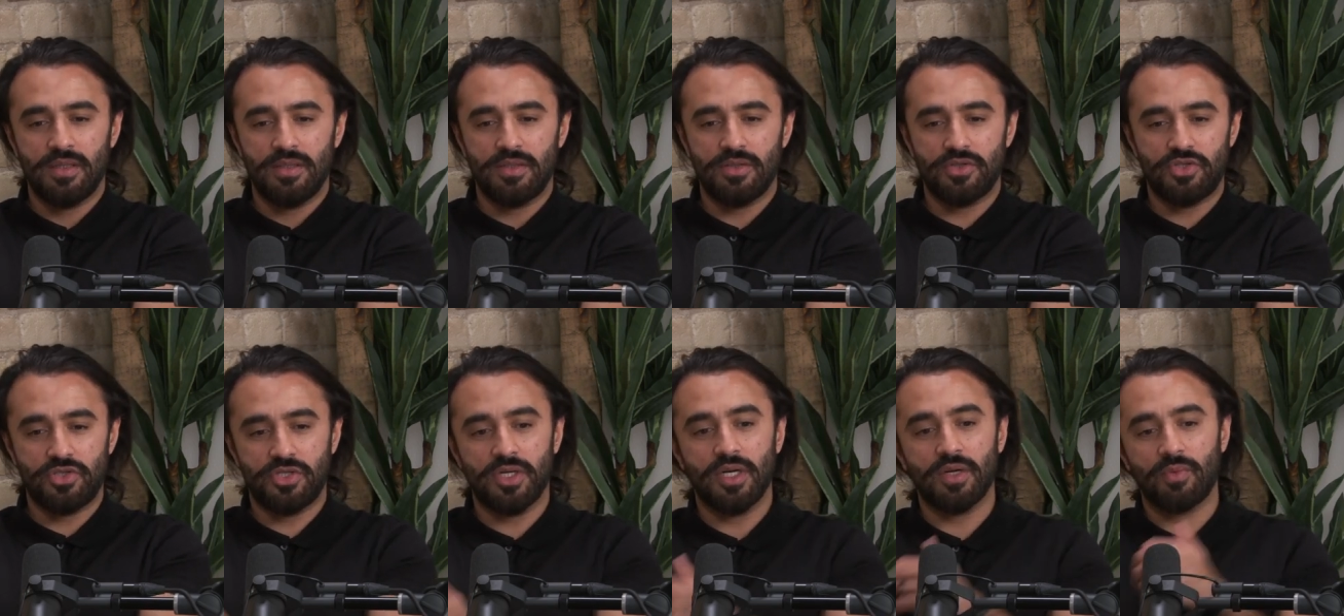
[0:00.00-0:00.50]

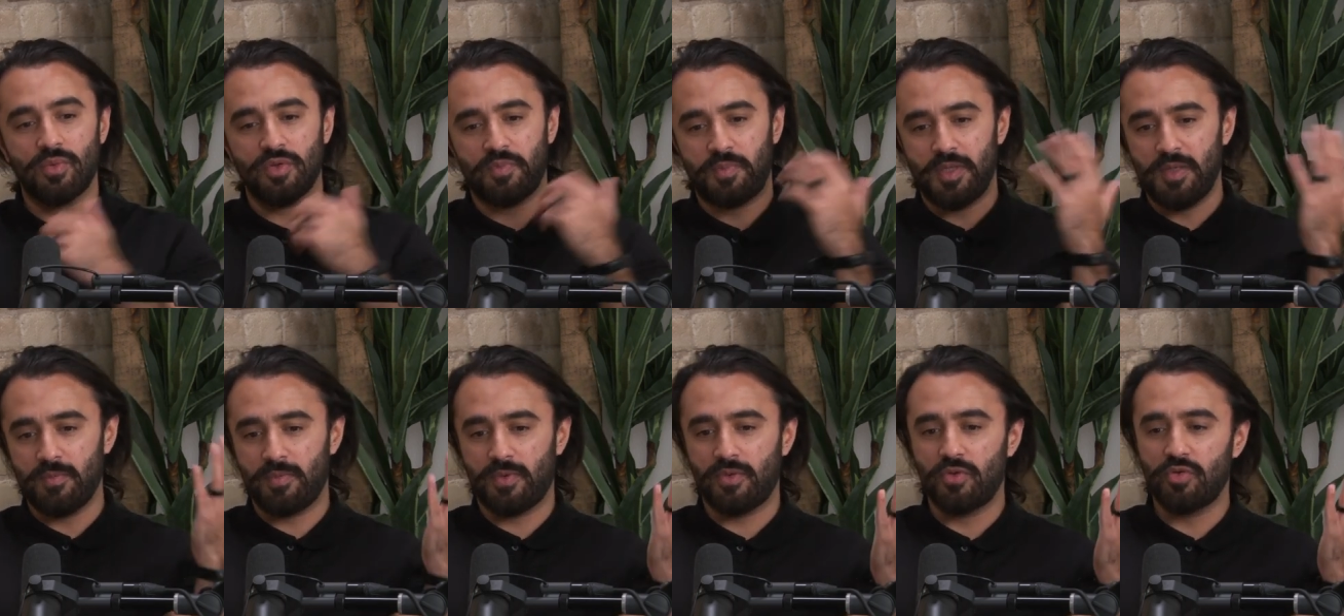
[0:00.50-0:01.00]
to share with
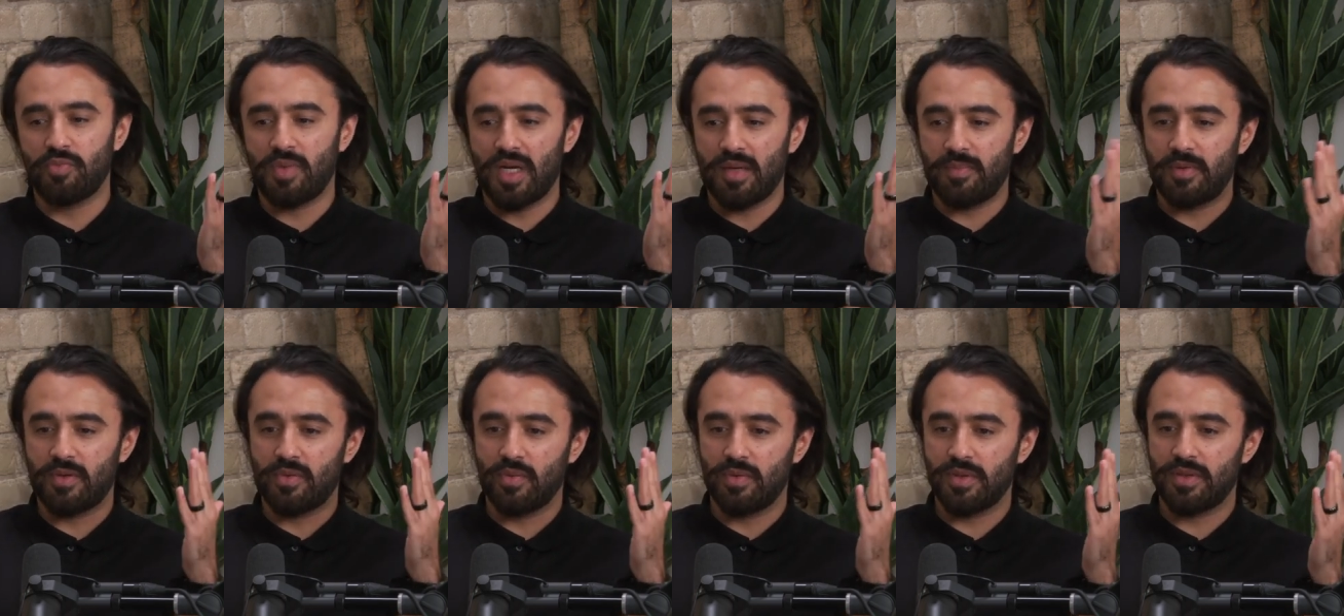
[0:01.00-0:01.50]
people who
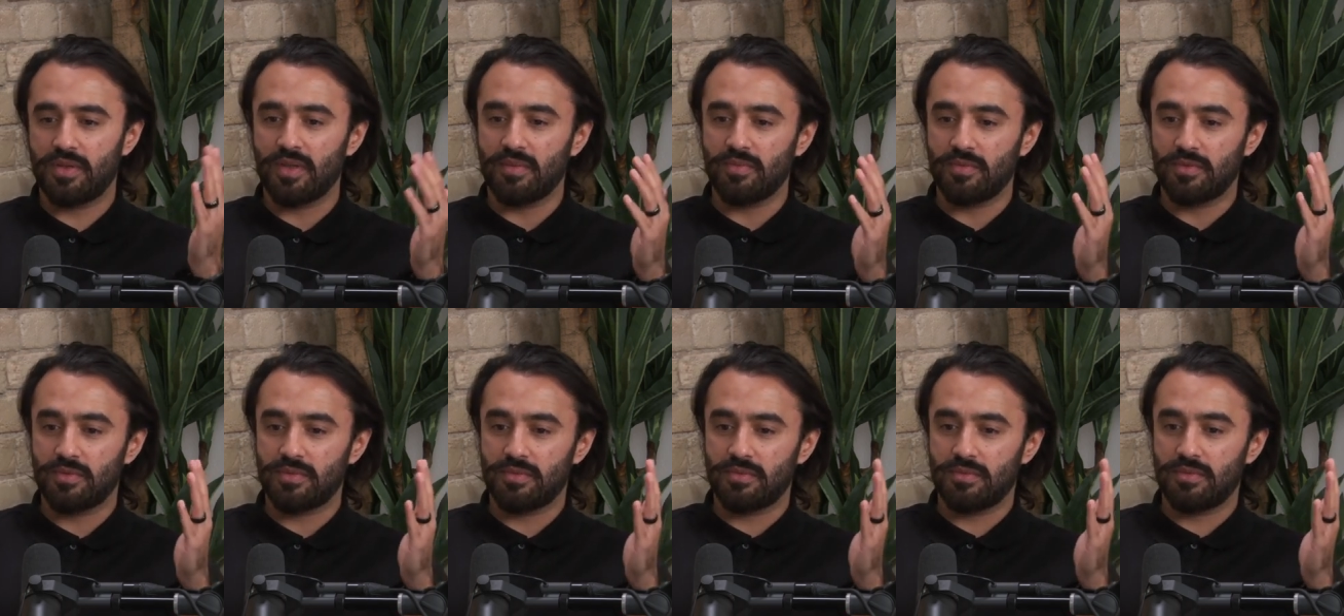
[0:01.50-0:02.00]
might be going
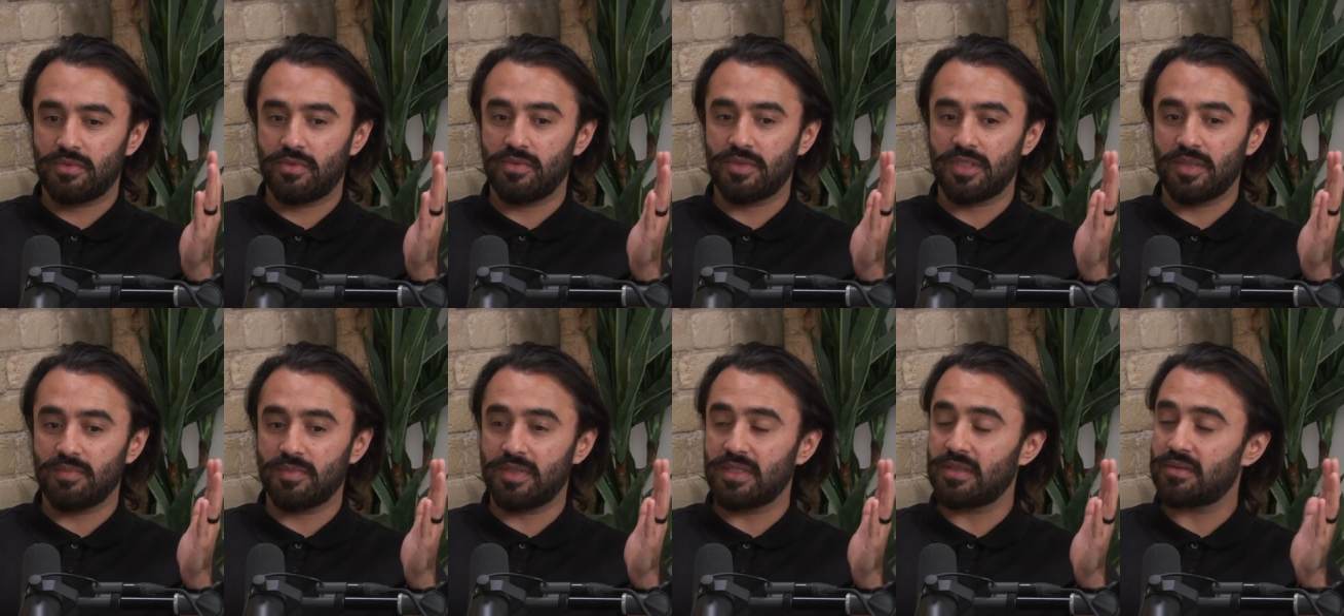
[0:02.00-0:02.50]
to, through
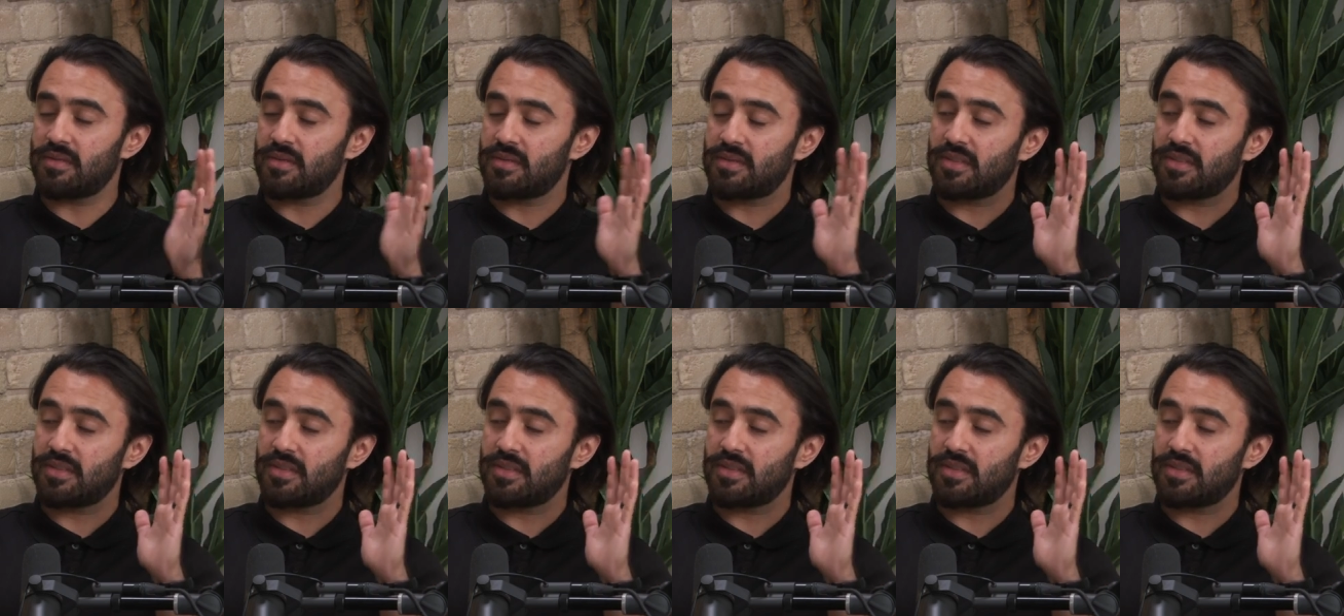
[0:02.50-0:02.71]
something